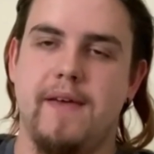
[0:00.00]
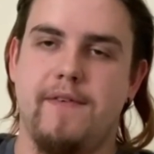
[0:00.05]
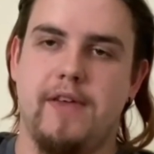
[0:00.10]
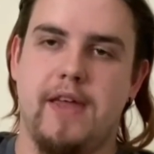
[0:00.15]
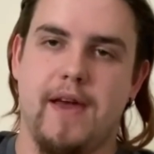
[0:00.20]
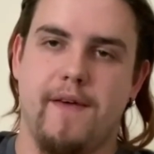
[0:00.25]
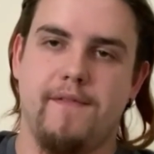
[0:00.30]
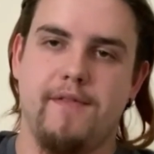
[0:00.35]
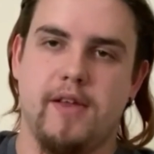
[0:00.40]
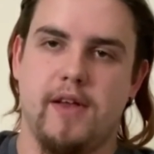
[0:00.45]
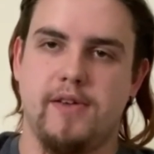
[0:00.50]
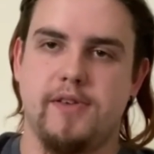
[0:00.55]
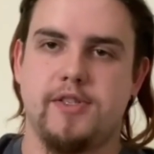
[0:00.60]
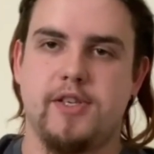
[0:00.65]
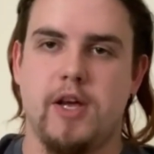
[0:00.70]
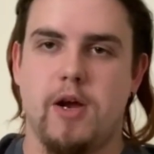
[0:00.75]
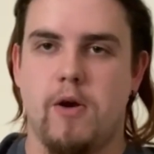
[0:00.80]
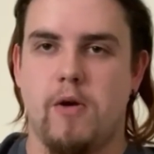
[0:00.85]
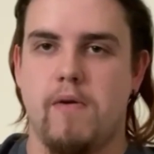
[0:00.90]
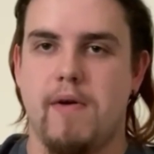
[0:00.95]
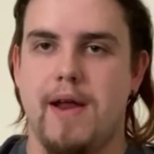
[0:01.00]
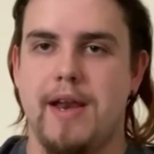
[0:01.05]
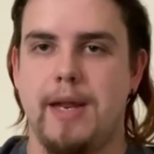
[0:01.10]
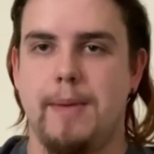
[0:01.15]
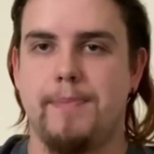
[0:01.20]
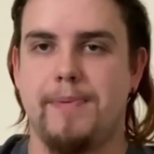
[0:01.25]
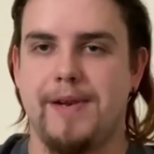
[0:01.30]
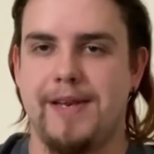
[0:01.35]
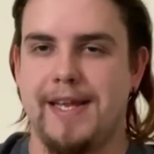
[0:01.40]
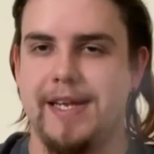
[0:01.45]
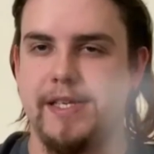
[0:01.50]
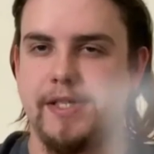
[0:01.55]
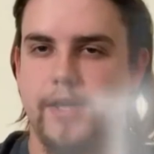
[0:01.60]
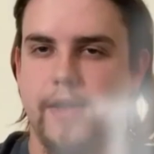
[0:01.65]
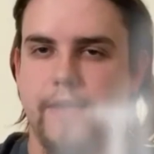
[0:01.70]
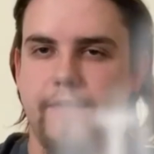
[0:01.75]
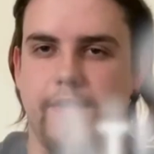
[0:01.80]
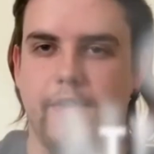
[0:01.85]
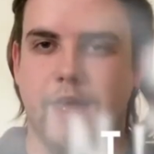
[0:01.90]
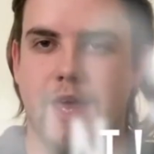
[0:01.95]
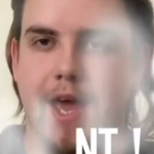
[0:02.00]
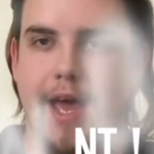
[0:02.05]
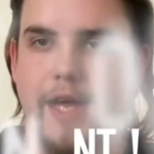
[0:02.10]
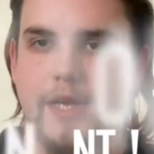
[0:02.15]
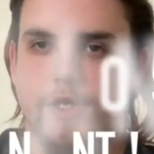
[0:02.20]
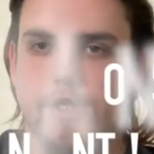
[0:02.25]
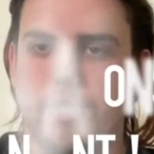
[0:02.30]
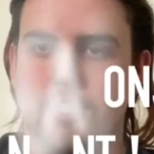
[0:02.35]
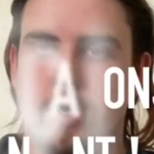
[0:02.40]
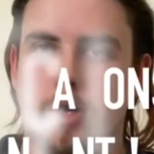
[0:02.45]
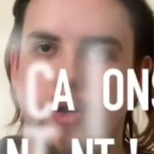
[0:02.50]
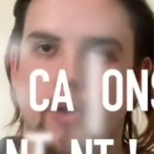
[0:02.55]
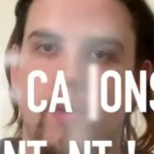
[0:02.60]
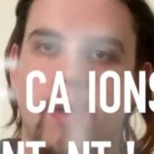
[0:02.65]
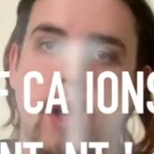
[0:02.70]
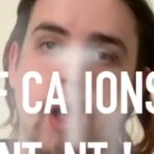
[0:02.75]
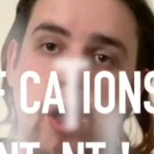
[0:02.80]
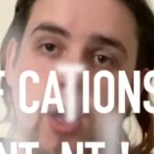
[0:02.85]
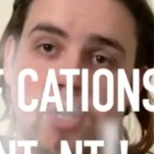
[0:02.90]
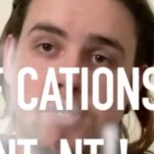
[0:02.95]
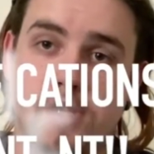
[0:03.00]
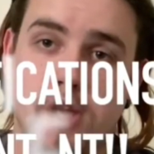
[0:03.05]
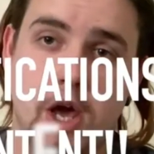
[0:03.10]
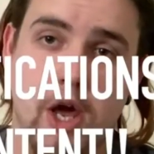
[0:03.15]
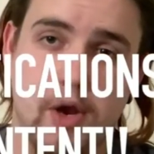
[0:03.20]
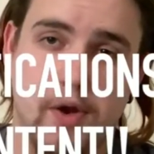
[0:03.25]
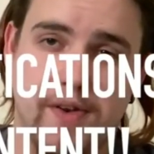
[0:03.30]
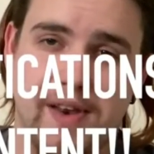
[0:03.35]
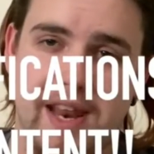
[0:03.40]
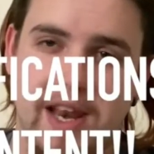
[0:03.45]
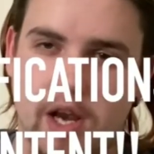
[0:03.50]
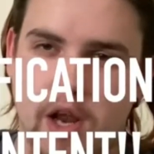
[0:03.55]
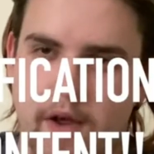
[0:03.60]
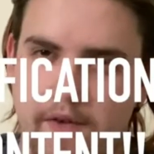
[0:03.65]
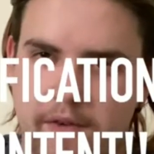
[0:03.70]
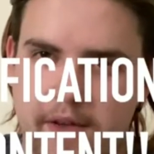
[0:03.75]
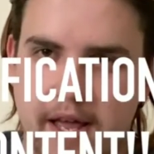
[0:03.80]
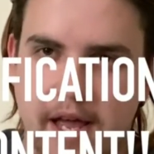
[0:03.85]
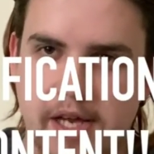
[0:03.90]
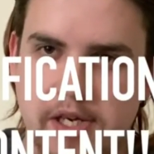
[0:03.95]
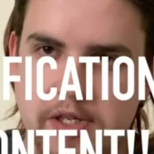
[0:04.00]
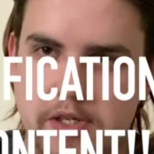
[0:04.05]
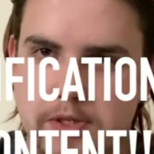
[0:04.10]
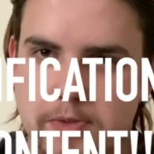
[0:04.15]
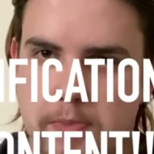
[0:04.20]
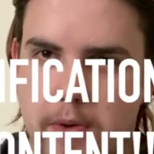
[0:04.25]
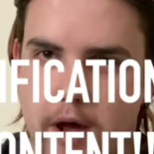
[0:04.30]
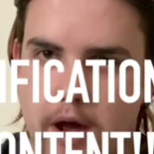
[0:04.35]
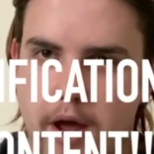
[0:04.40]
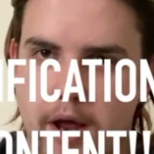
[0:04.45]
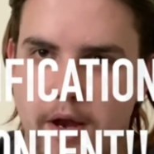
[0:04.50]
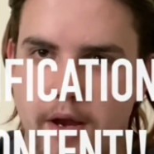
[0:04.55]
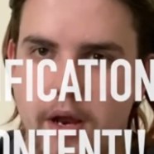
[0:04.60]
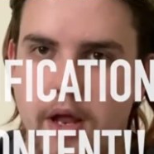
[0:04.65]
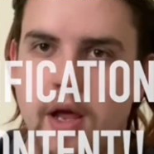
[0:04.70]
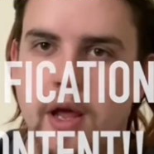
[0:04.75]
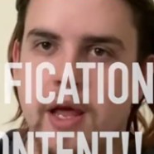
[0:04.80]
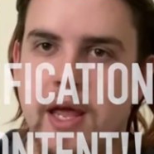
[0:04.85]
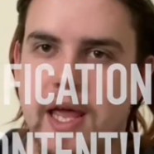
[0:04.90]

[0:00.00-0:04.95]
If you haven't done so already, please don't forget to turn on that notifications button